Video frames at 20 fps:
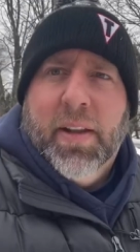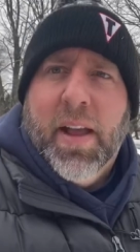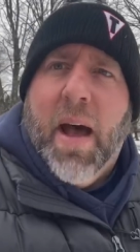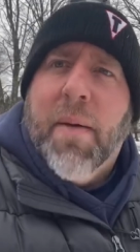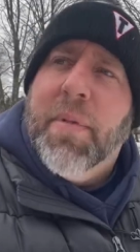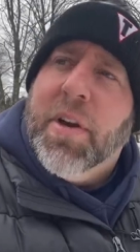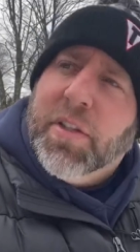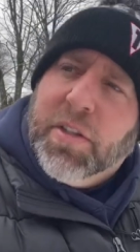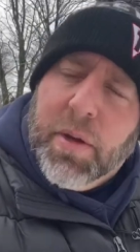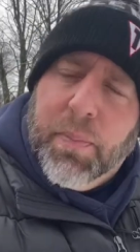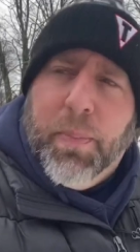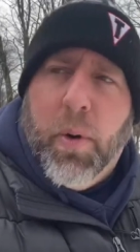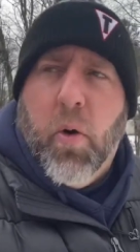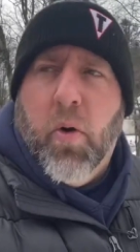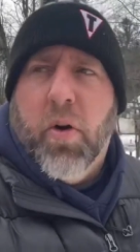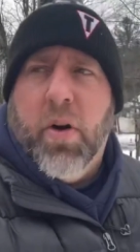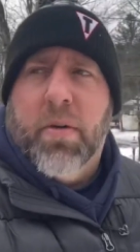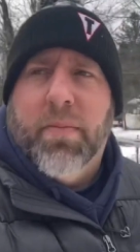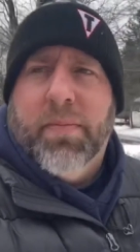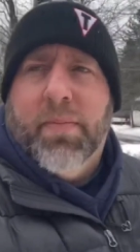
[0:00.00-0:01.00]
gonna
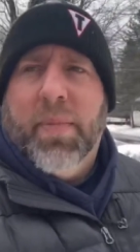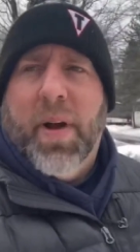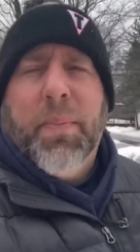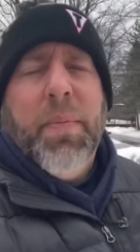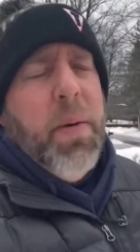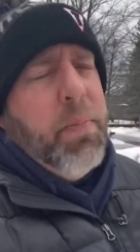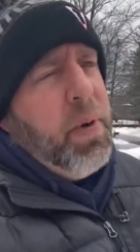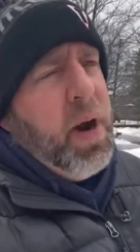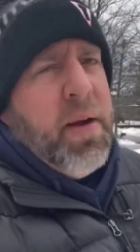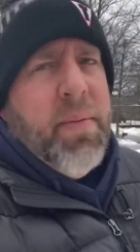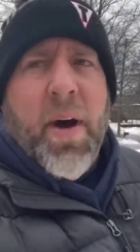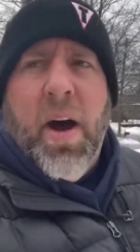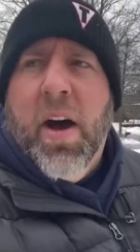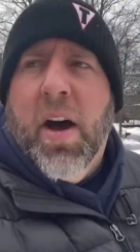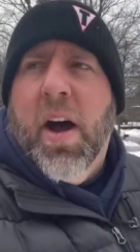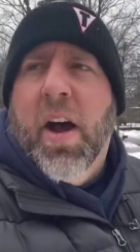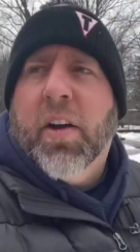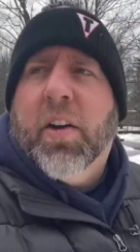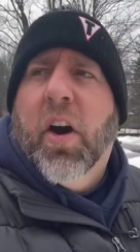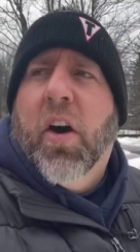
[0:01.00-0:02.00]
support him. I'm gonna bring him a
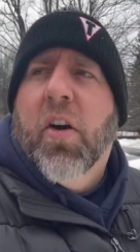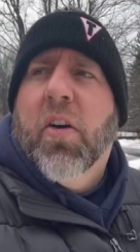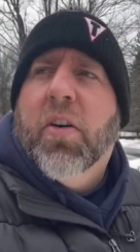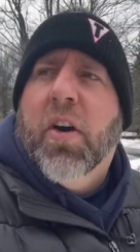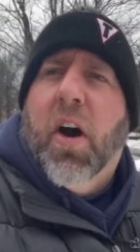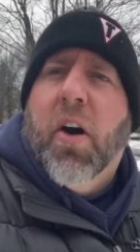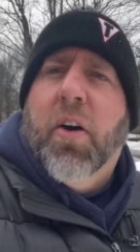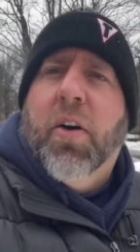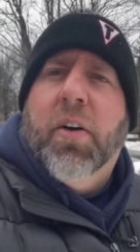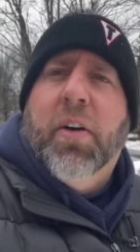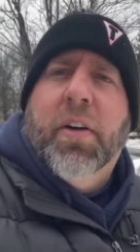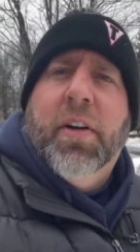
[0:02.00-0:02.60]
hot cocoa.